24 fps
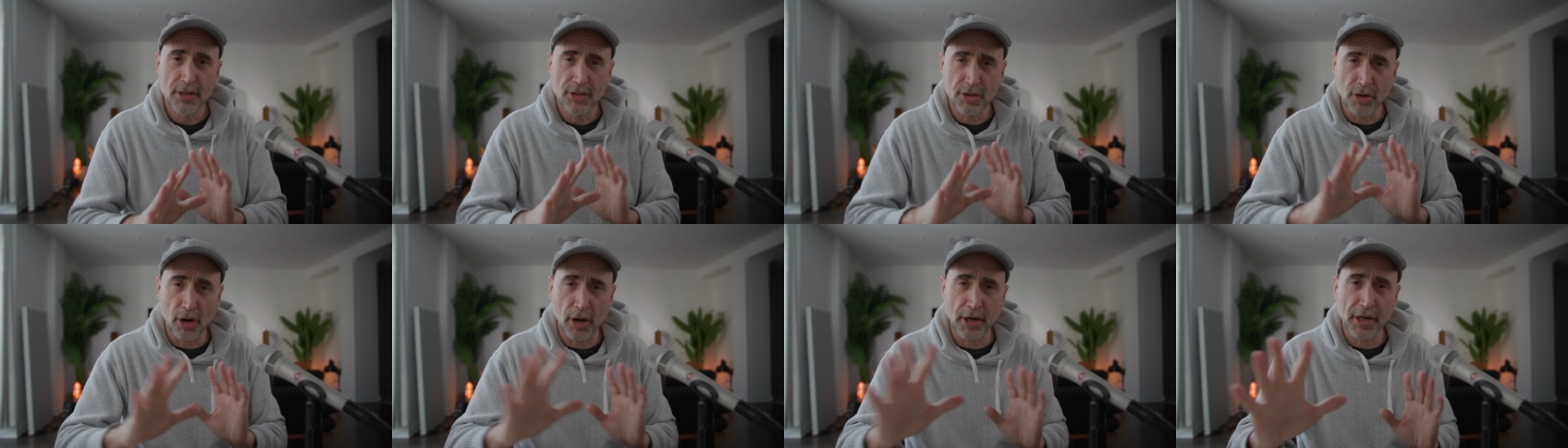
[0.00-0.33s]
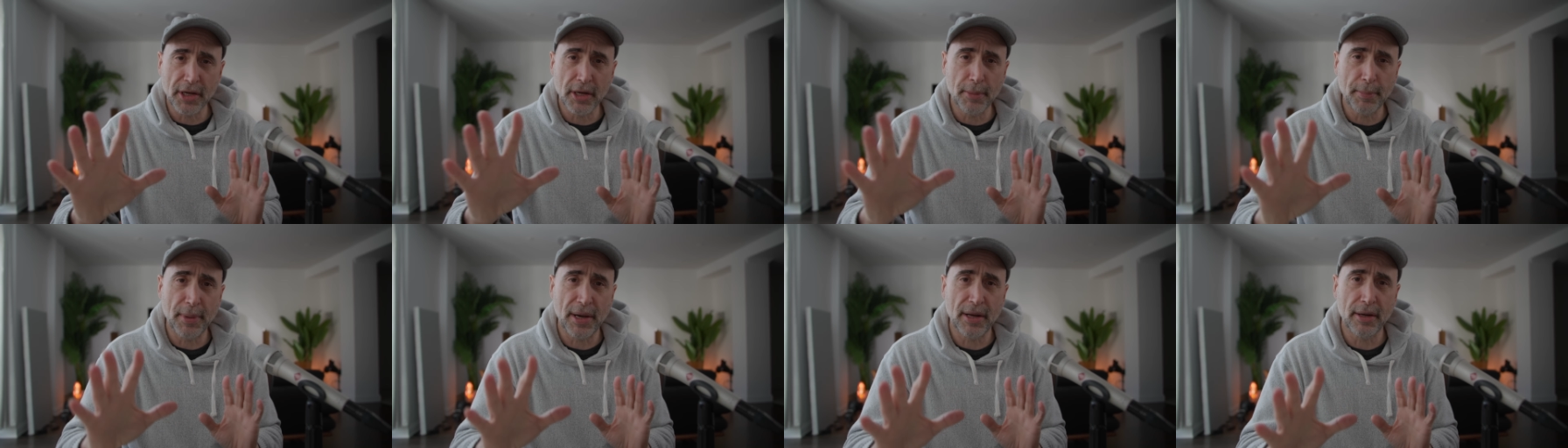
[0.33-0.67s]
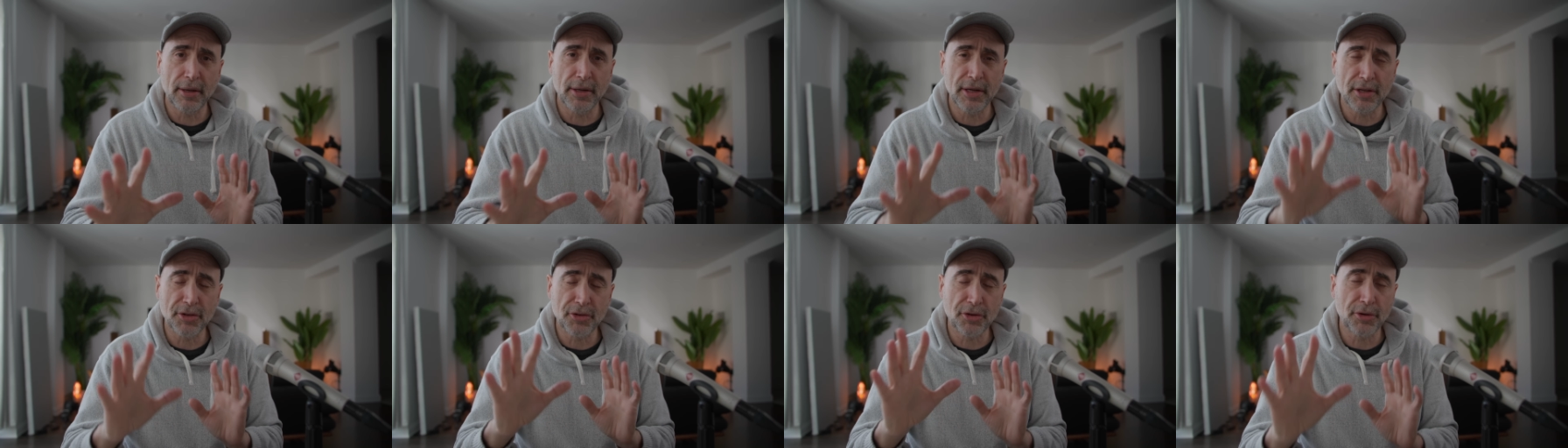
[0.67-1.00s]
talking about
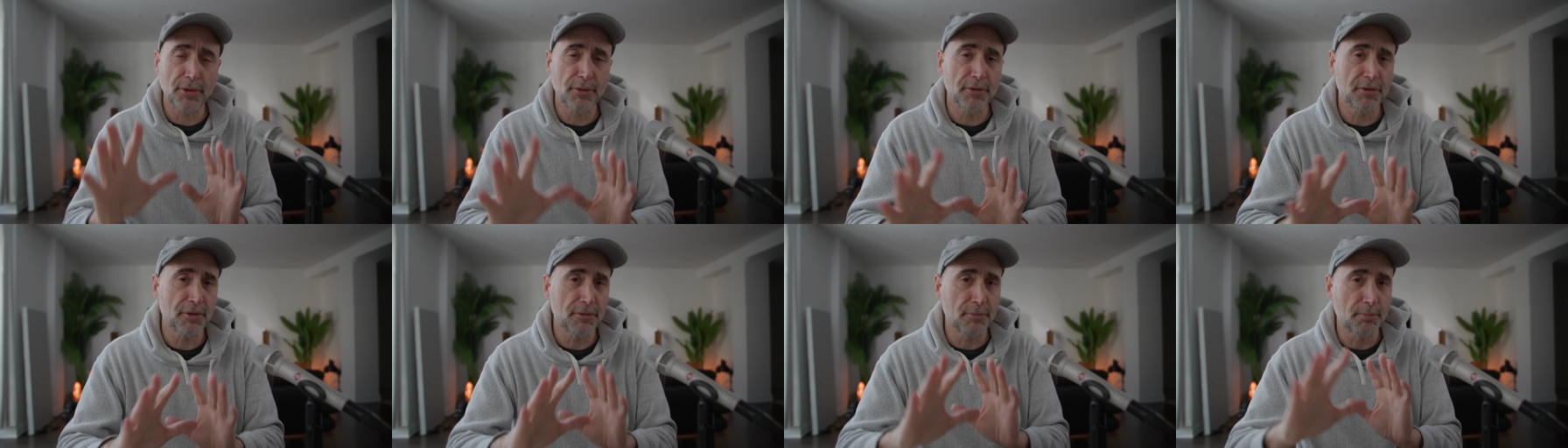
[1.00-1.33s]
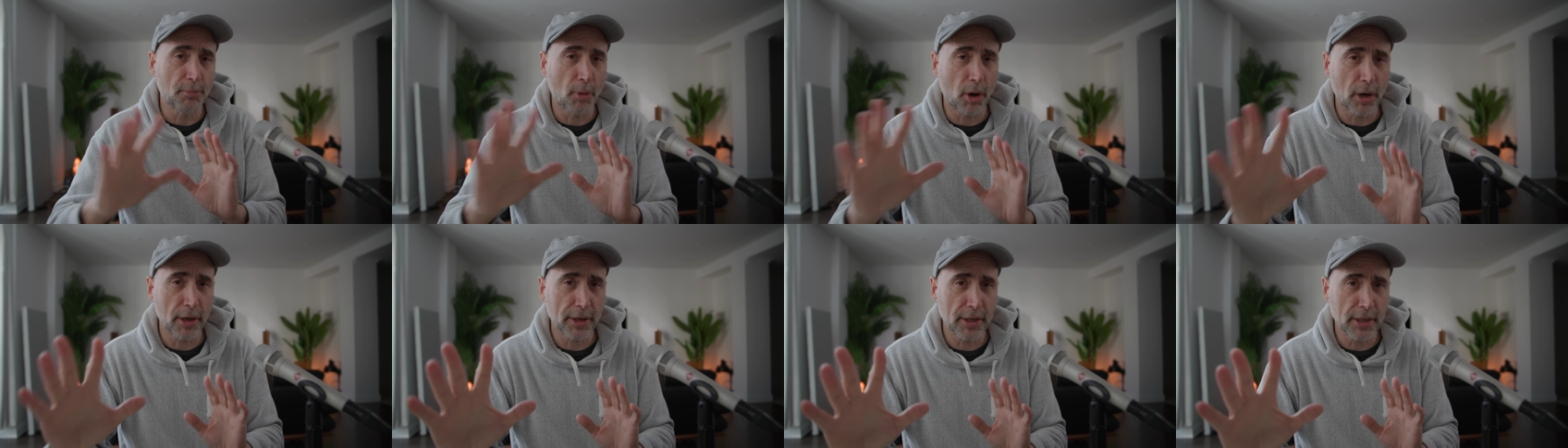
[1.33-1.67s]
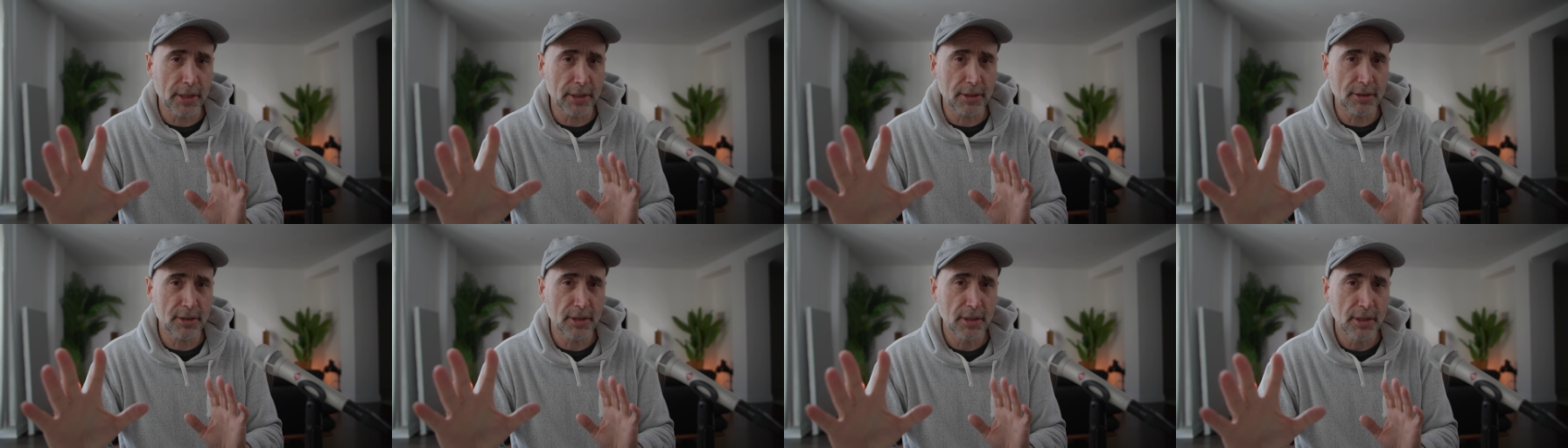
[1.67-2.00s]
it in terms of
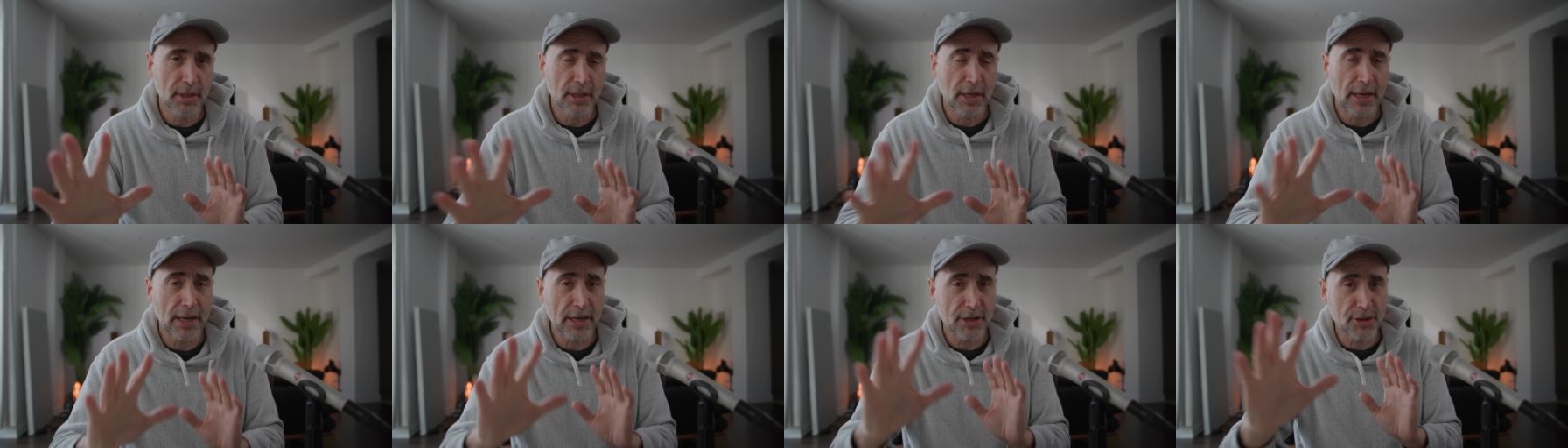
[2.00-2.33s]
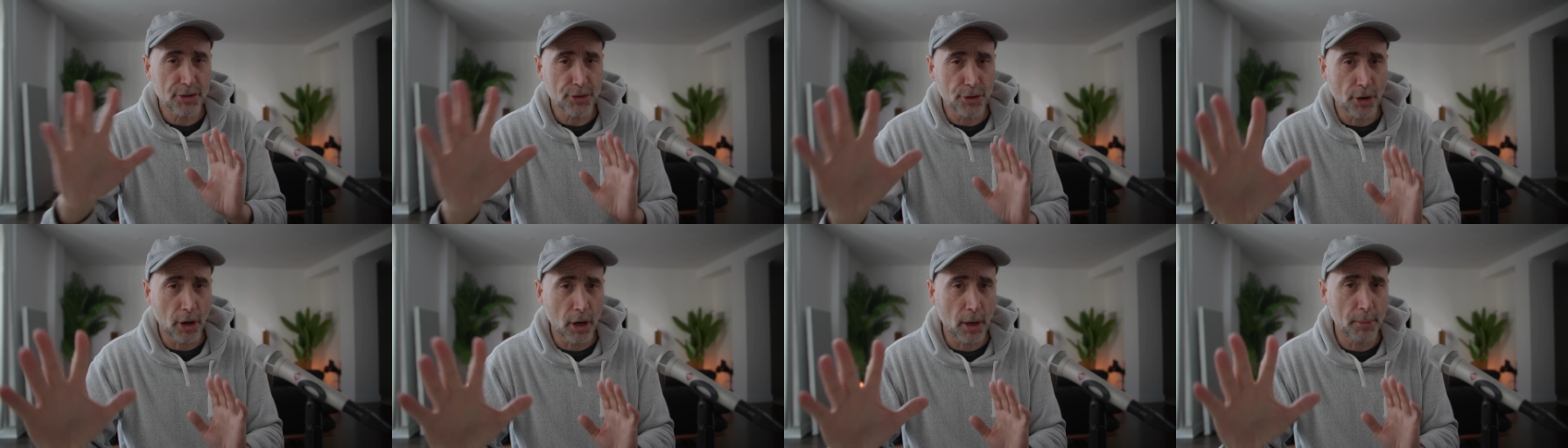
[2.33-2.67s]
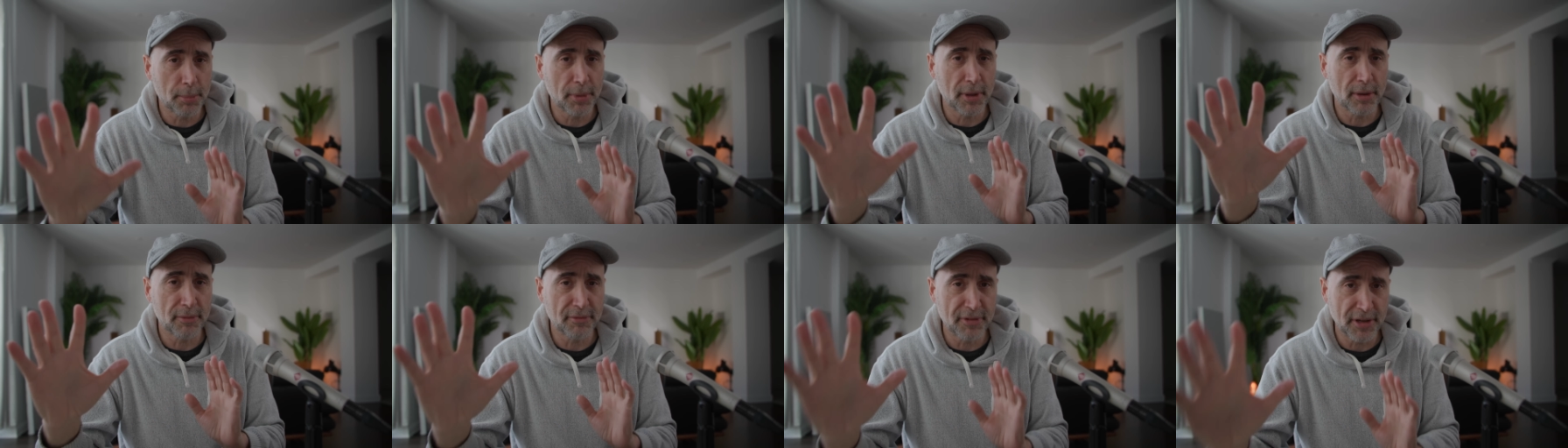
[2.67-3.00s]
market and
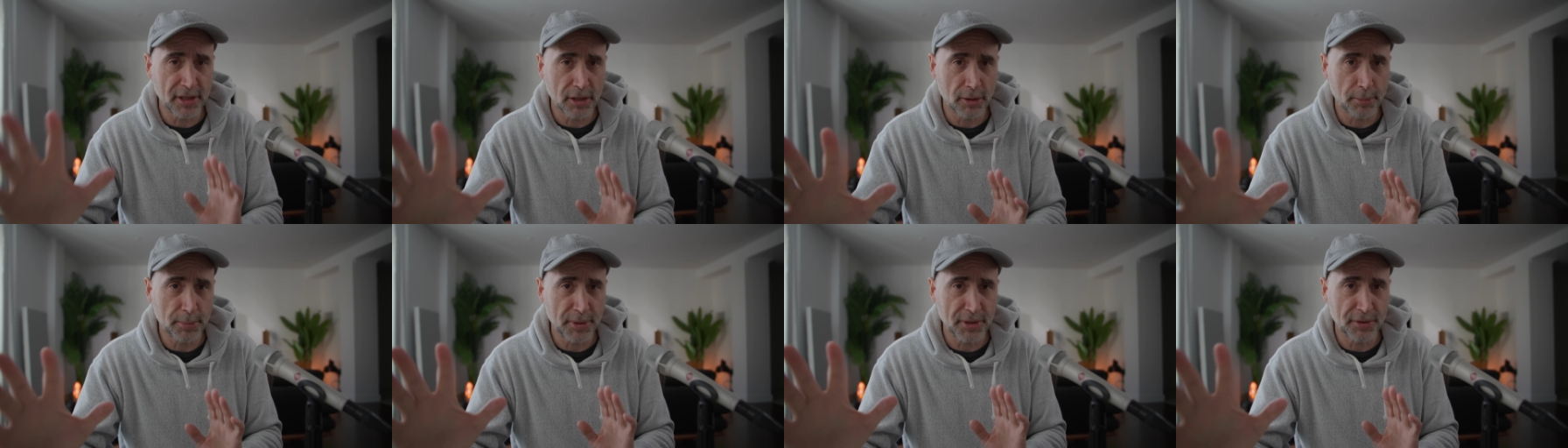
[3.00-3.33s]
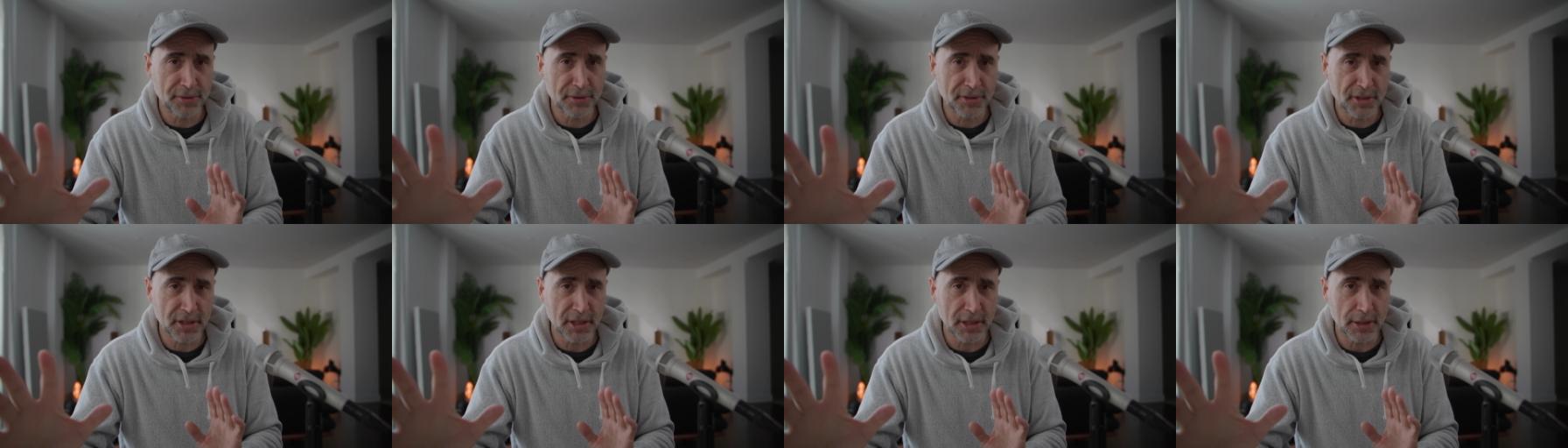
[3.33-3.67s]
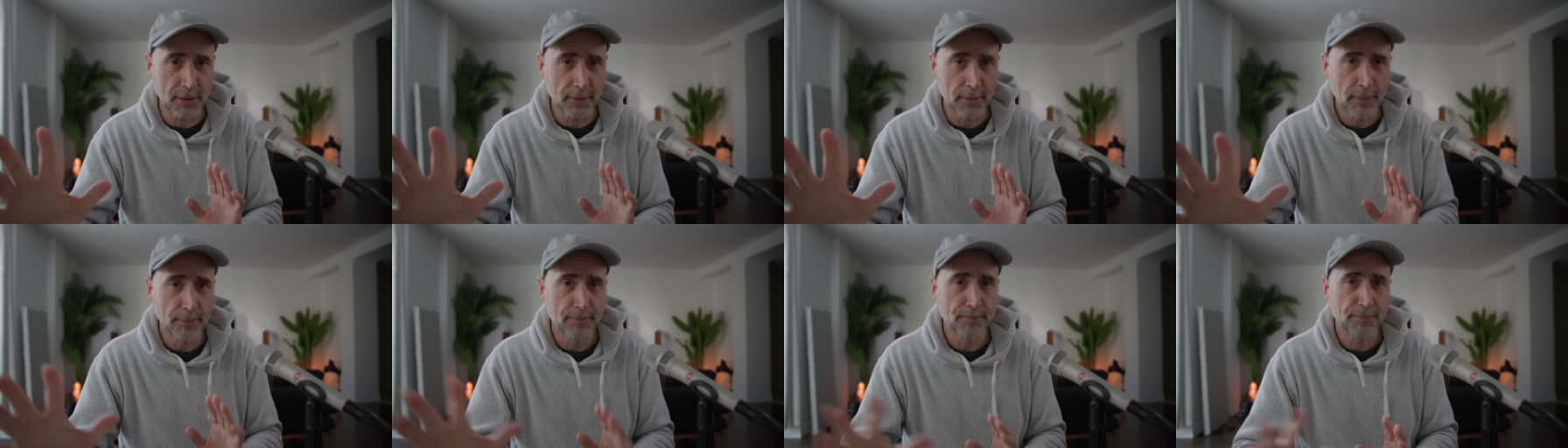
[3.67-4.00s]
job availability.